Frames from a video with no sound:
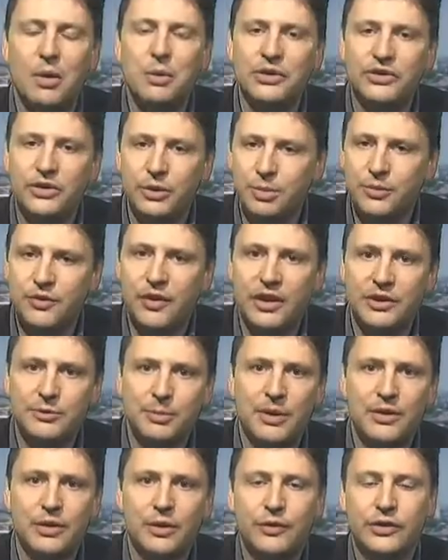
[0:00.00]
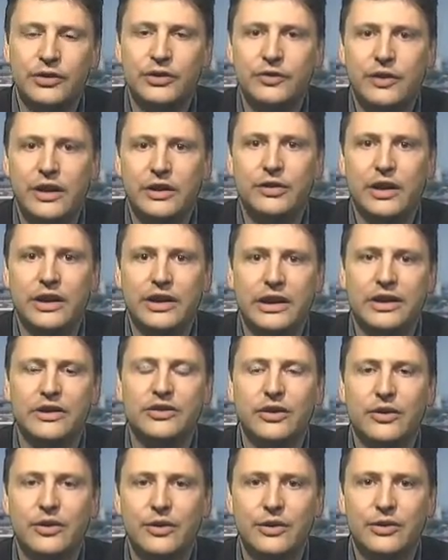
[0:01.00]
Well, we're supervised by the Office of Fair
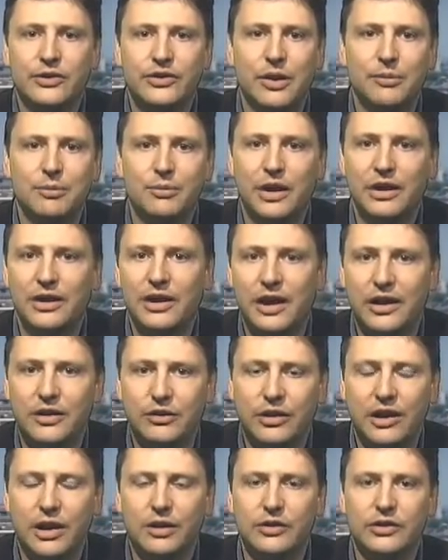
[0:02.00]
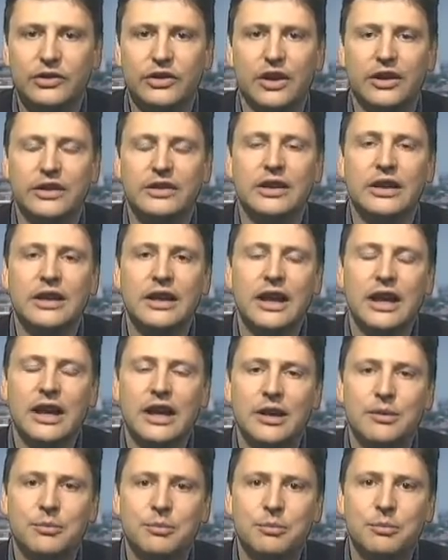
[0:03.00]
Trading, so there is some regulatory oversight.
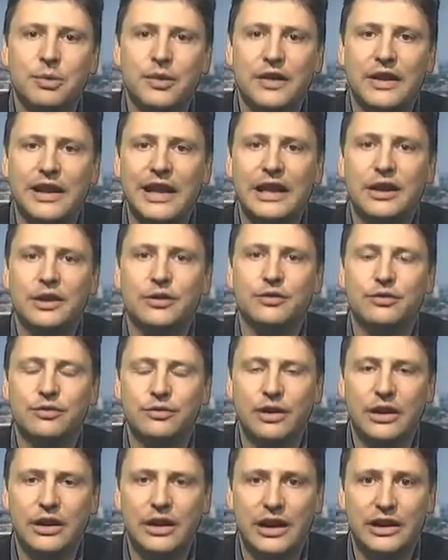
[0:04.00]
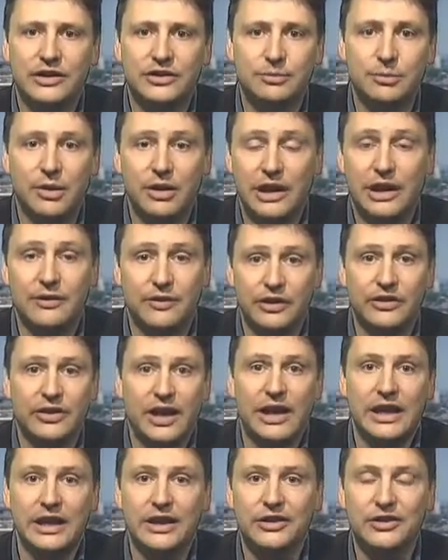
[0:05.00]
But the lack of regulation by the
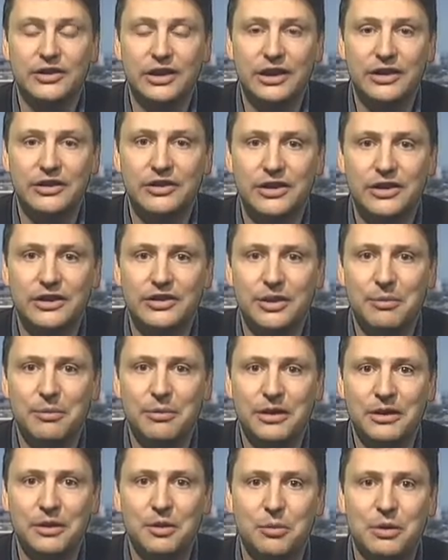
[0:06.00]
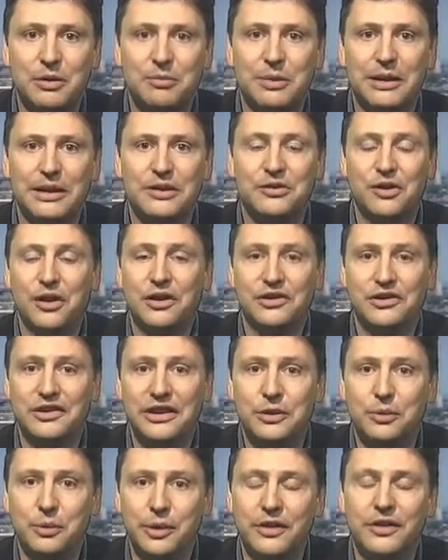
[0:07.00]
FSA is something that we've been trying to
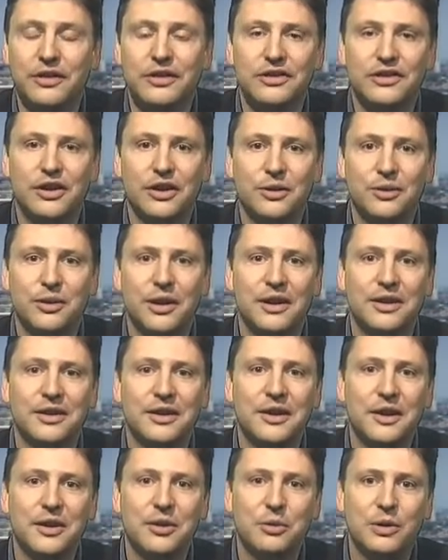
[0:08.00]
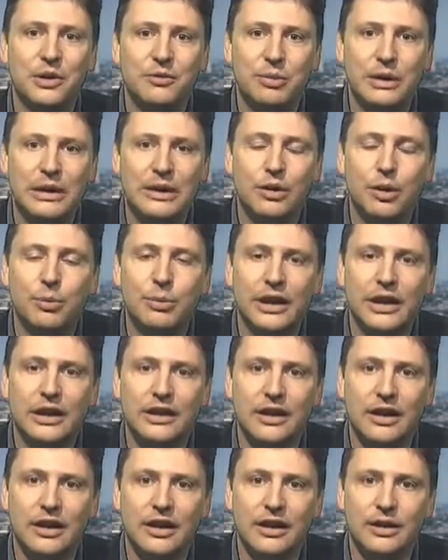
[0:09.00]
deal with. So we've been
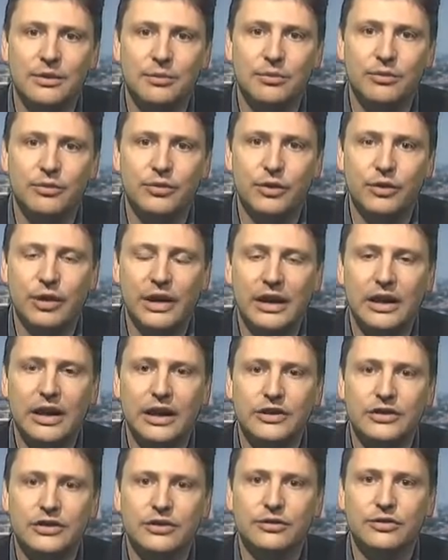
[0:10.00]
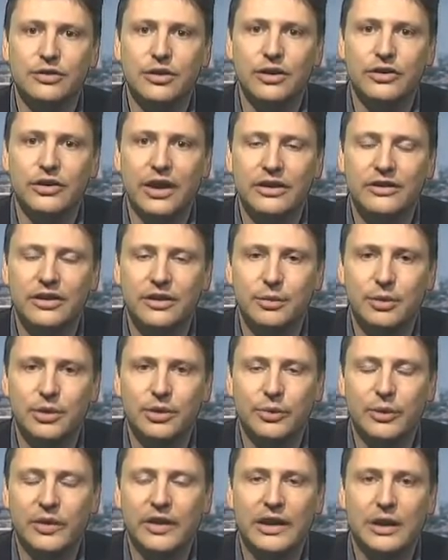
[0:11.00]
lobbying for regulation for our sector
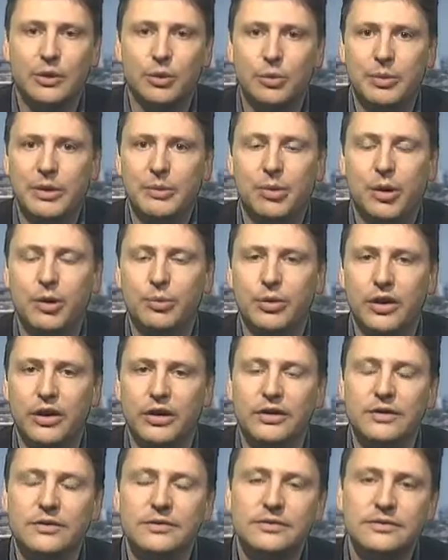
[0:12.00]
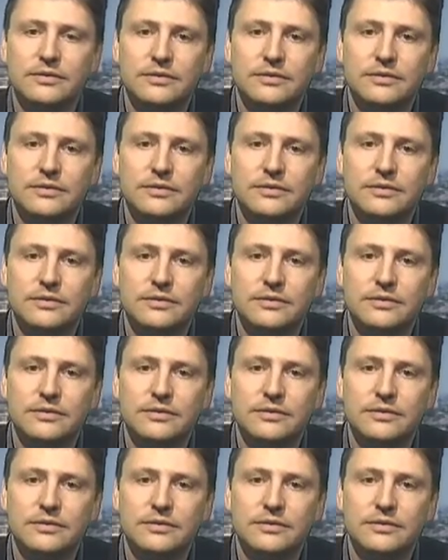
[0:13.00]
because we think it will be appropriate.